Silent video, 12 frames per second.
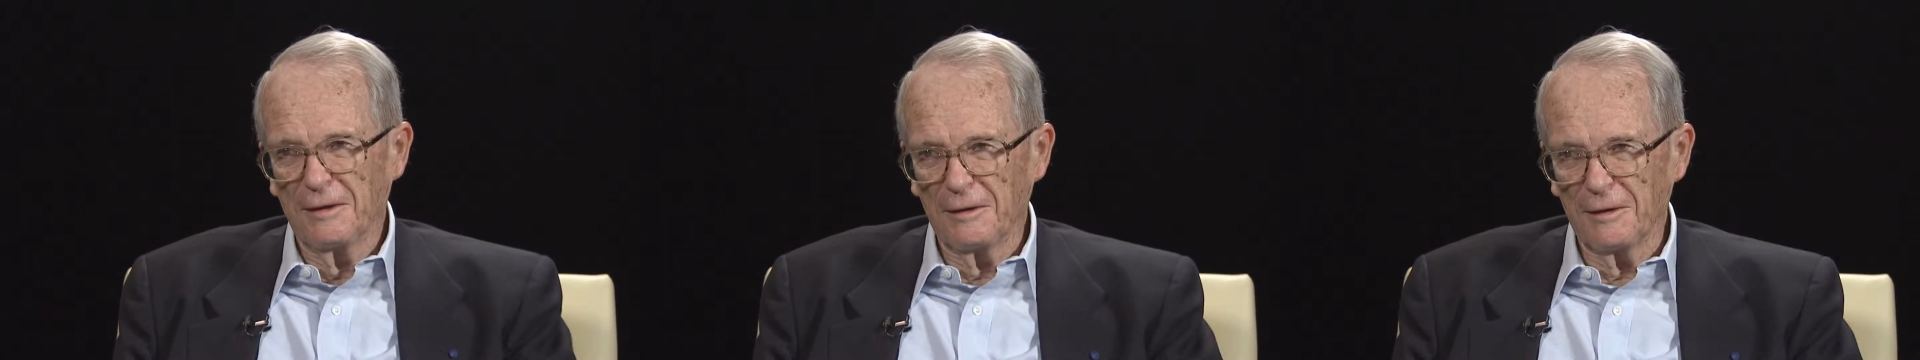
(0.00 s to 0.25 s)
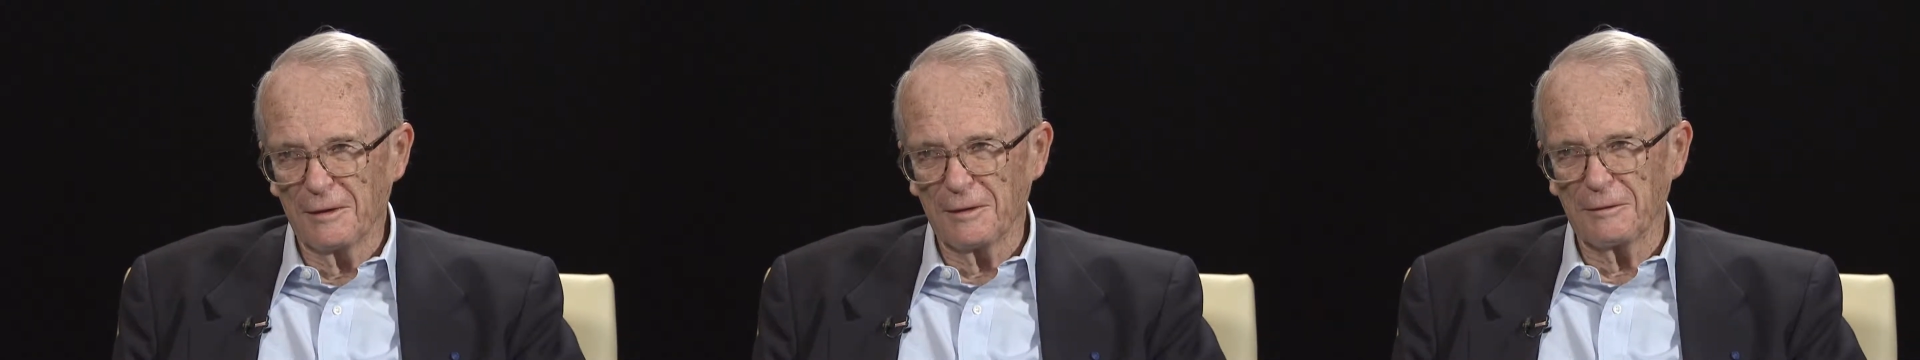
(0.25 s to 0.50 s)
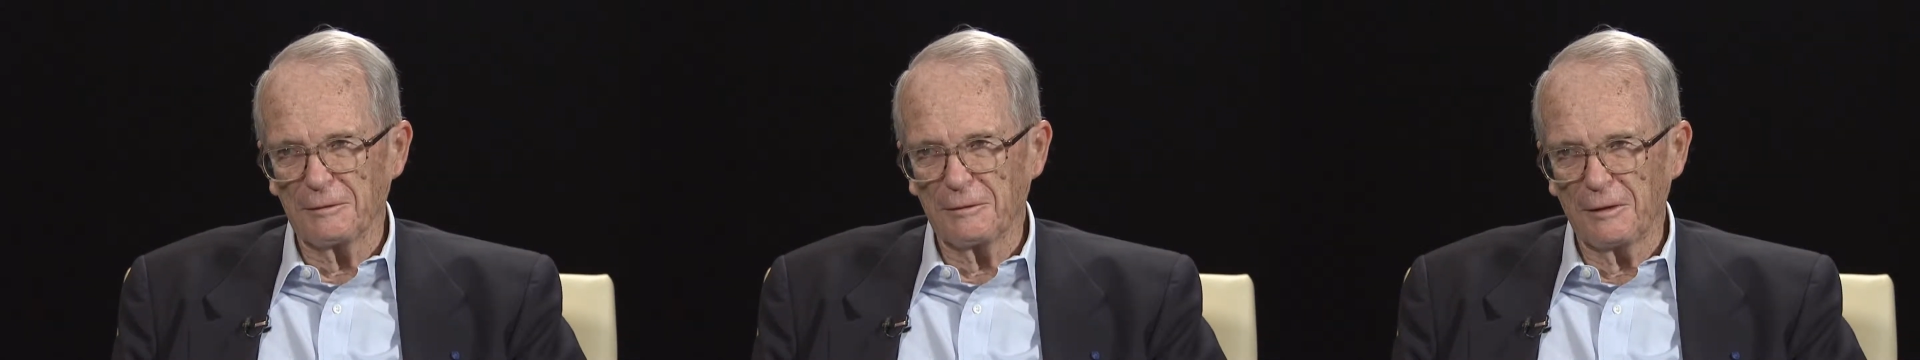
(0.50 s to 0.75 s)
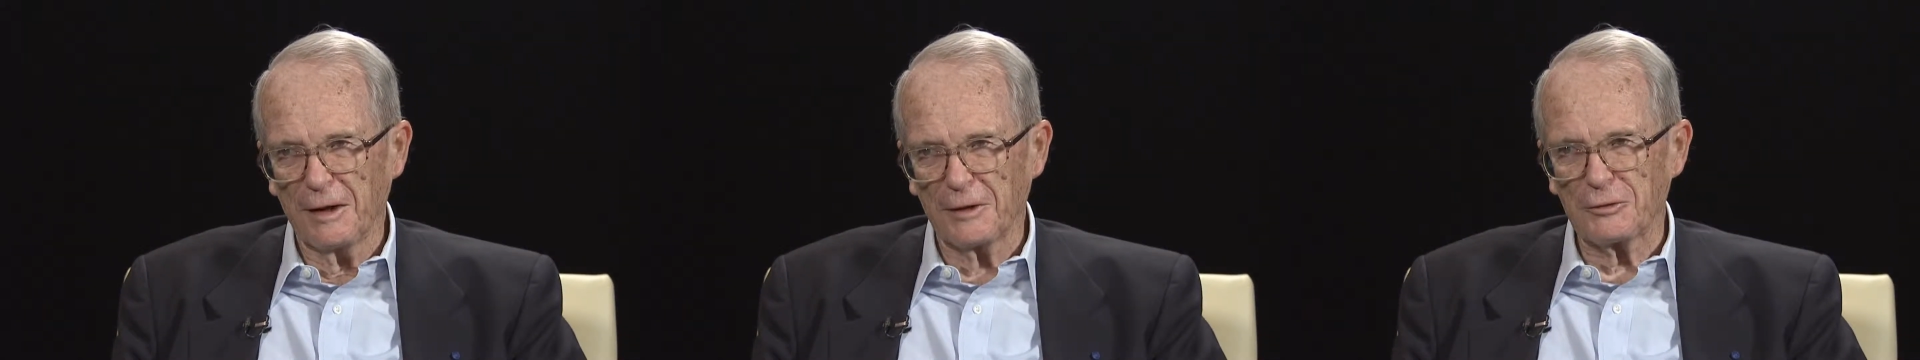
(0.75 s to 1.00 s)
uh,
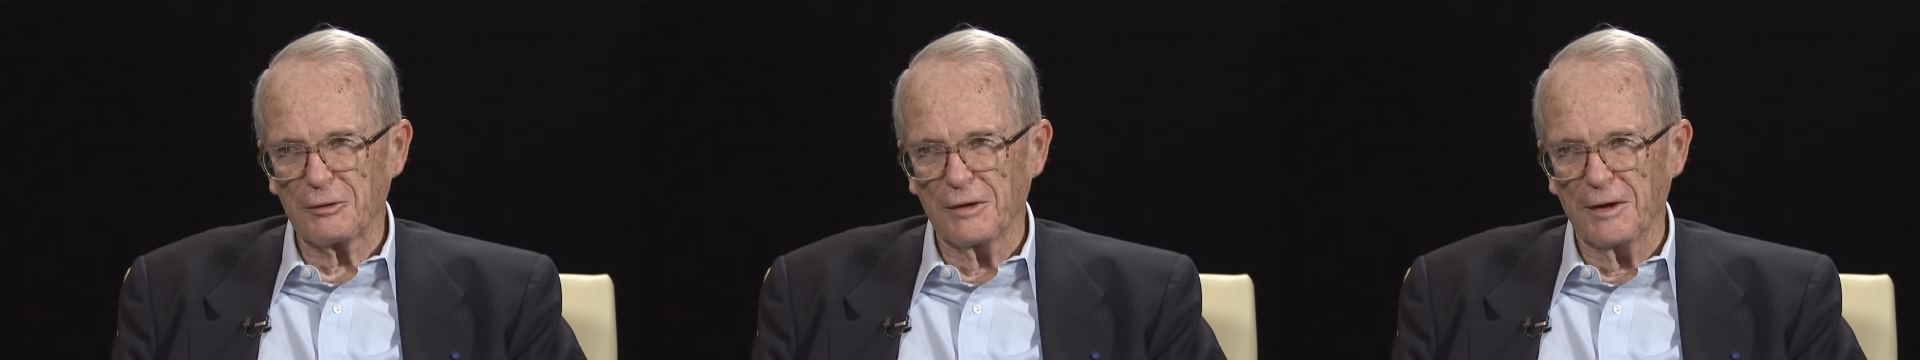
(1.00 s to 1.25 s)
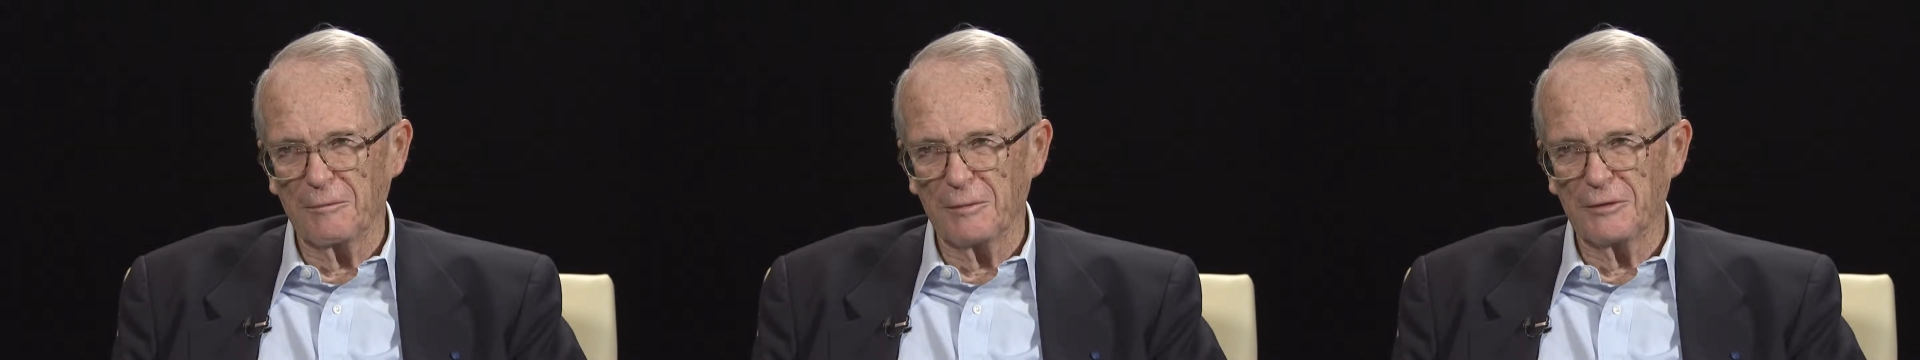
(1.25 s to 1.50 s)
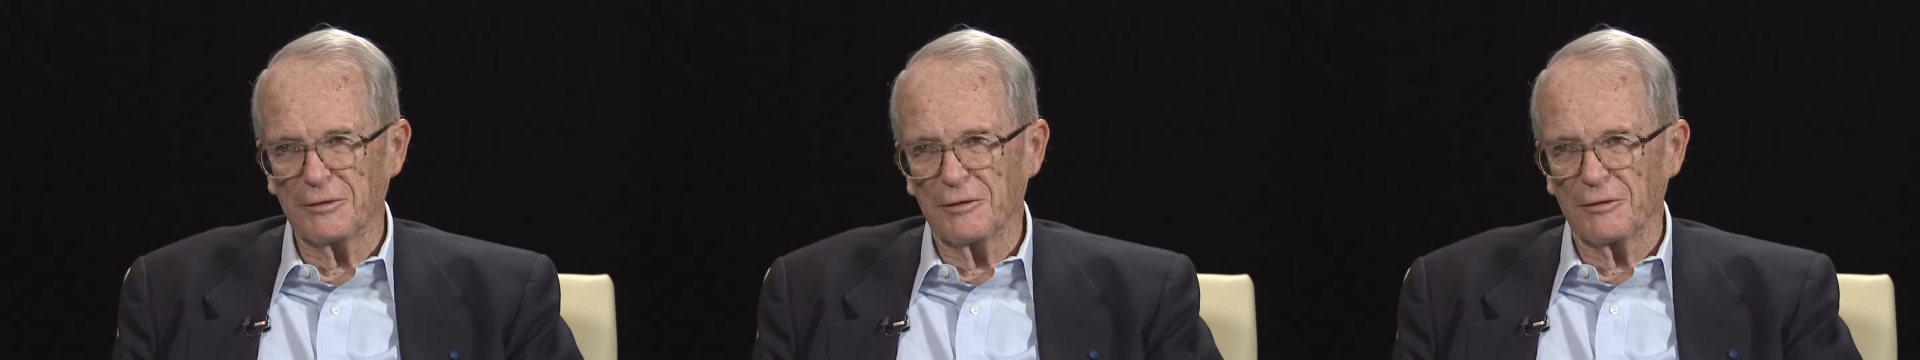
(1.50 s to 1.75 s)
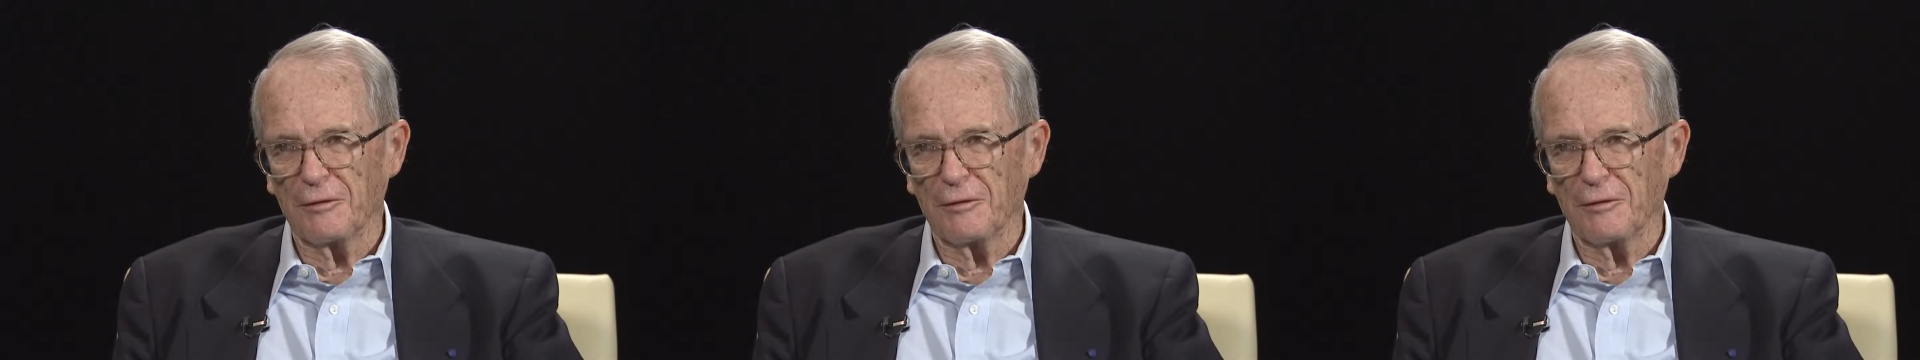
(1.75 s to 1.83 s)
lecture on NBC.